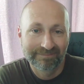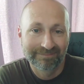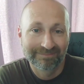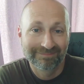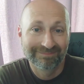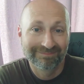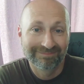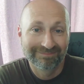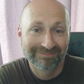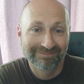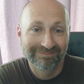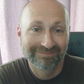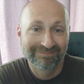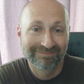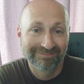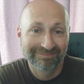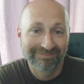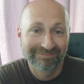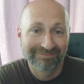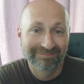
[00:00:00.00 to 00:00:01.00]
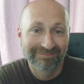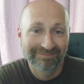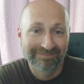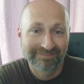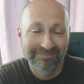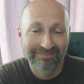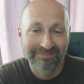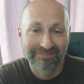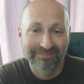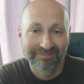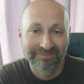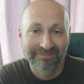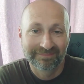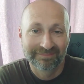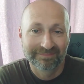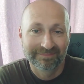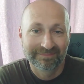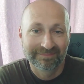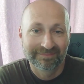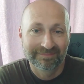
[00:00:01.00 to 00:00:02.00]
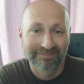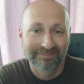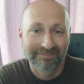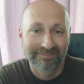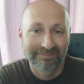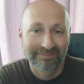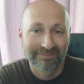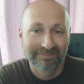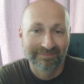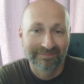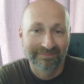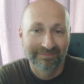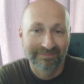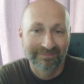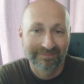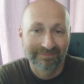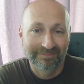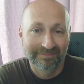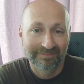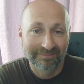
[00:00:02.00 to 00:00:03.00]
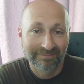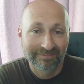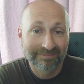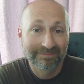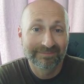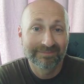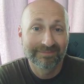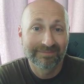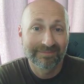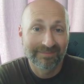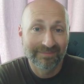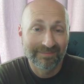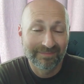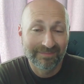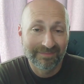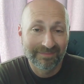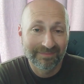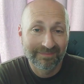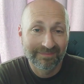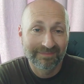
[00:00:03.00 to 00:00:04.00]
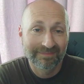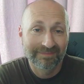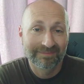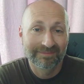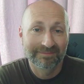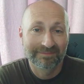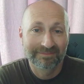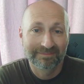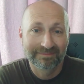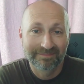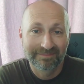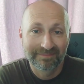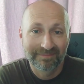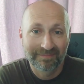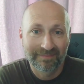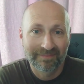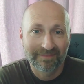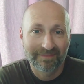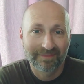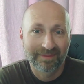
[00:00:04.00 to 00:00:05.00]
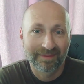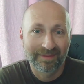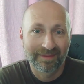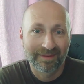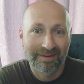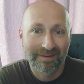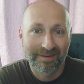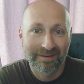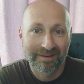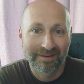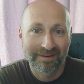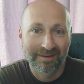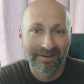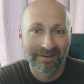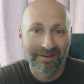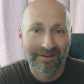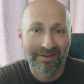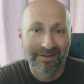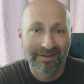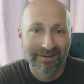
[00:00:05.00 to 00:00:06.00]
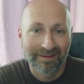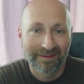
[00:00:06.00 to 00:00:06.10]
This person isn't speaking.